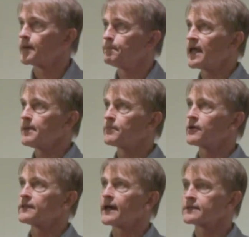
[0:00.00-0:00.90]
a
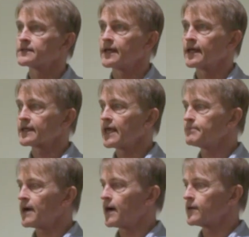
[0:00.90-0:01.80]
paper that
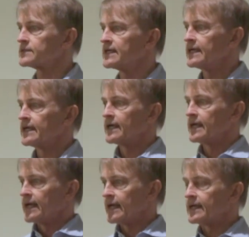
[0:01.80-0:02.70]
came out
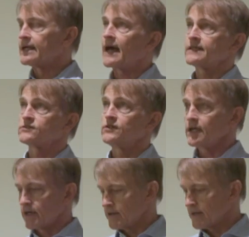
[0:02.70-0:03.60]
last
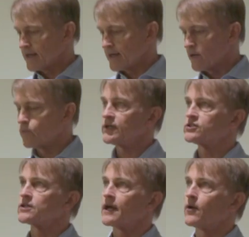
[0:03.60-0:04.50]
year,
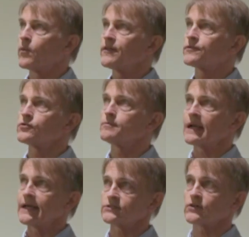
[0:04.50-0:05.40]
which went through
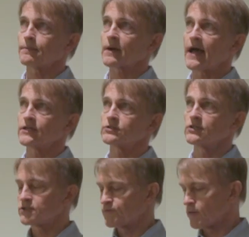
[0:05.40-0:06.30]
Malaise trap
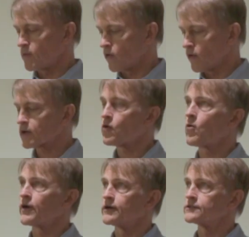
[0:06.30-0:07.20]
catches from all
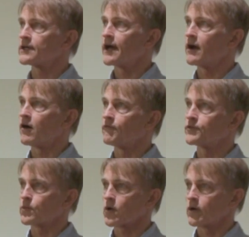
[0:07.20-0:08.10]
corners of
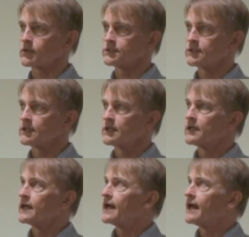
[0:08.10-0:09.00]
the world
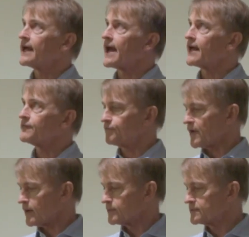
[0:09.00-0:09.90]
and
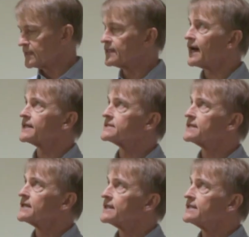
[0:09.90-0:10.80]
found that
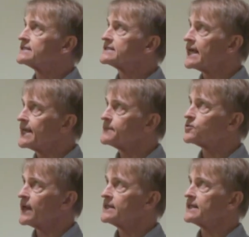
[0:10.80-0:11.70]
the same
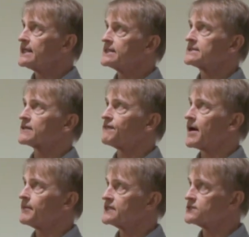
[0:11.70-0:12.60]
20 insect
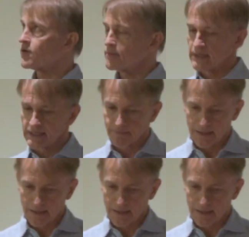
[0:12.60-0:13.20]
families dominate